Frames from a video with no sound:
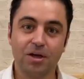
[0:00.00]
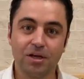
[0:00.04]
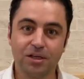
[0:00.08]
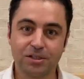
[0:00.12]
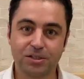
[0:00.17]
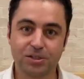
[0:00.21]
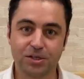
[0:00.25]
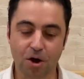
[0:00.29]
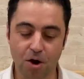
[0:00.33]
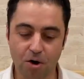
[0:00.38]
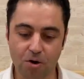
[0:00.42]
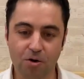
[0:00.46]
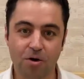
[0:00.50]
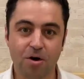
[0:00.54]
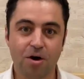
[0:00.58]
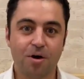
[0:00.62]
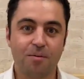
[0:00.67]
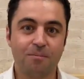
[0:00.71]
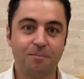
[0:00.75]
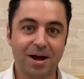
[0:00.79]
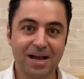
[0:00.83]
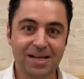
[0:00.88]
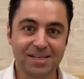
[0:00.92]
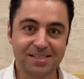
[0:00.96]
So
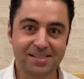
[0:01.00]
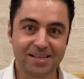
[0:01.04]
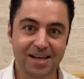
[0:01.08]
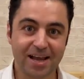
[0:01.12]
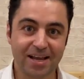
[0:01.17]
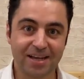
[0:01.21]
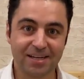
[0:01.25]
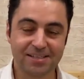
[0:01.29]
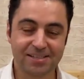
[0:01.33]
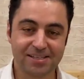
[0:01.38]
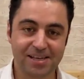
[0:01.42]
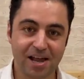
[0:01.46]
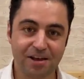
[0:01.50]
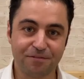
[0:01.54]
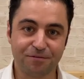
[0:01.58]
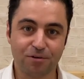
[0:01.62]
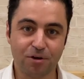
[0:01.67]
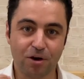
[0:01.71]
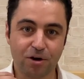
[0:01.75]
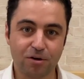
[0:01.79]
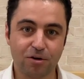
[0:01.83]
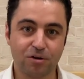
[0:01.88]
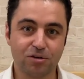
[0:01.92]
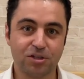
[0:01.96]
by staying safe,
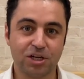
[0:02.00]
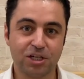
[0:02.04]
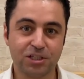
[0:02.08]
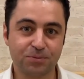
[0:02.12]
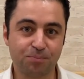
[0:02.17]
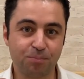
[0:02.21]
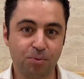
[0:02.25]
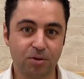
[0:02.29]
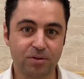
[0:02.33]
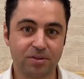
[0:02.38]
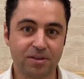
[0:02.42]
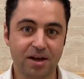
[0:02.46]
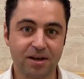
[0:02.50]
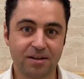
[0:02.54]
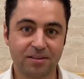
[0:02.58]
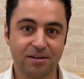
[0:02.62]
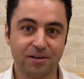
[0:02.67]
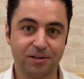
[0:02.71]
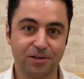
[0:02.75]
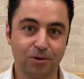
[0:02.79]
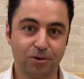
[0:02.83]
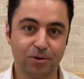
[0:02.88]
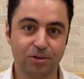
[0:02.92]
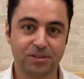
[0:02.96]
you're not just
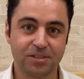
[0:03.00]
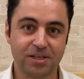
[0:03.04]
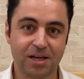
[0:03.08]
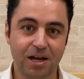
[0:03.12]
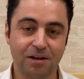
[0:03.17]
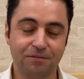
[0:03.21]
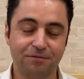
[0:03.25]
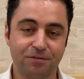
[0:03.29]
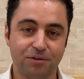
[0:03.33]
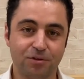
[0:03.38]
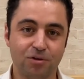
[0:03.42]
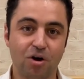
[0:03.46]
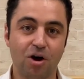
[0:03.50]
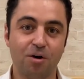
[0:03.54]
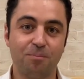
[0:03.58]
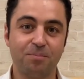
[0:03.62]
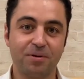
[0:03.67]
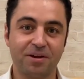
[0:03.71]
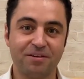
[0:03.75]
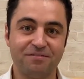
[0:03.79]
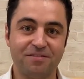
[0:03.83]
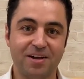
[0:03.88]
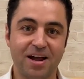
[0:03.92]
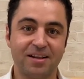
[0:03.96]
protecting yourself, you're
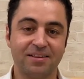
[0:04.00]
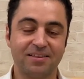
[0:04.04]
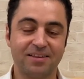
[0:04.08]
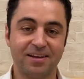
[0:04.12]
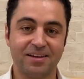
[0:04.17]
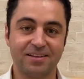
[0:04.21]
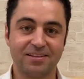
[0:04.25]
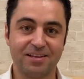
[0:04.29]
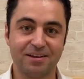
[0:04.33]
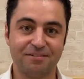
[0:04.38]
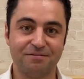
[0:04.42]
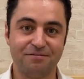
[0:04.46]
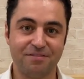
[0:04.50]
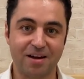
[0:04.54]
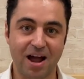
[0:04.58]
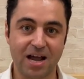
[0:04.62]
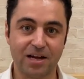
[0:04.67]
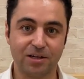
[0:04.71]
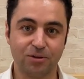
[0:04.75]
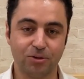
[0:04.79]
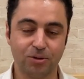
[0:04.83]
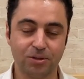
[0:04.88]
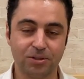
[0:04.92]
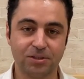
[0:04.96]
preventing the
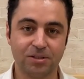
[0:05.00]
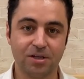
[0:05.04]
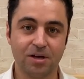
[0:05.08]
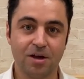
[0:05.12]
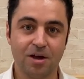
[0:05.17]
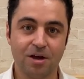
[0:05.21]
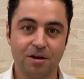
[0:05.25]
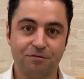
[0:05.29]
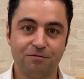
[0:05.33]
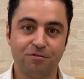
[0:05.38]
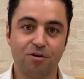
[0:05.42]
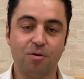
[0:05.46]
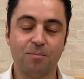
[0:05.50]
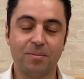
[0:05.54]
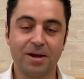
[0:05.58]
virus from